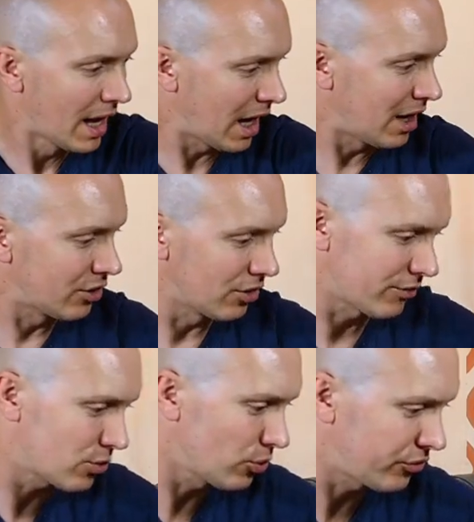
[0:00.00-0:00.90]
And
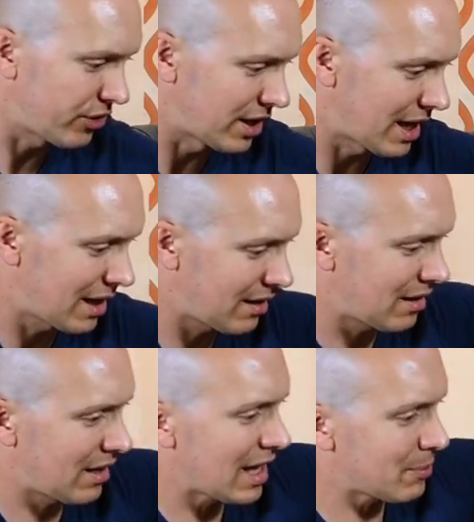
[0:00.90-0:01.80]
of course, the
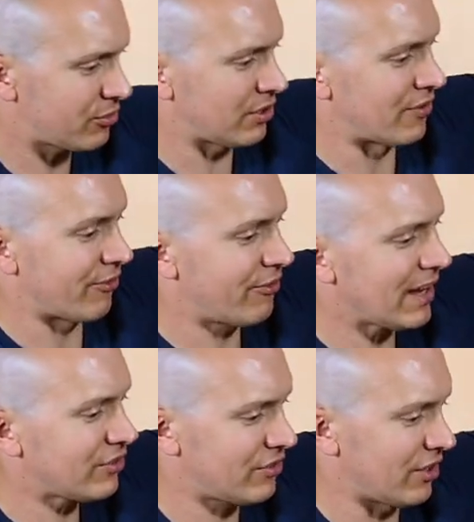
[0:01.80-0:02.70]
absolute
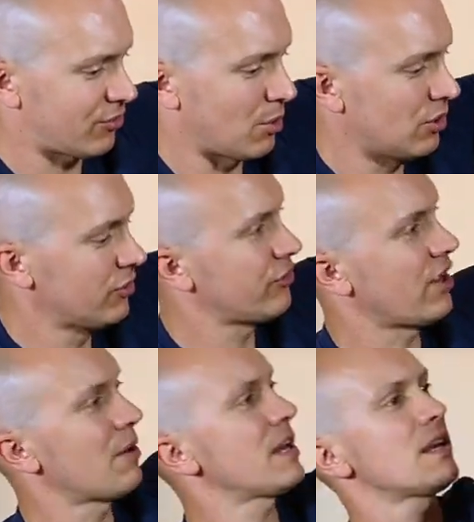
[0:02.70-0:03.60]
fastest ones
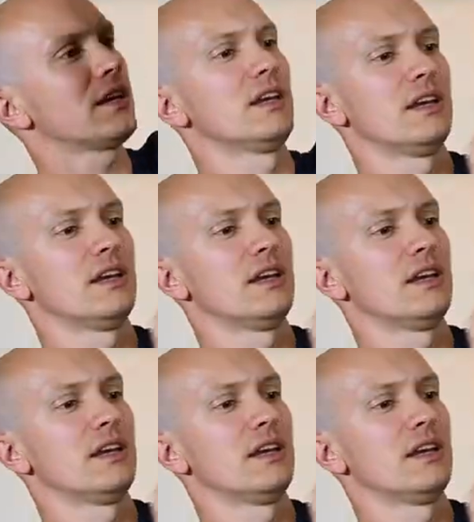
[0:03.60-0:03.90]
going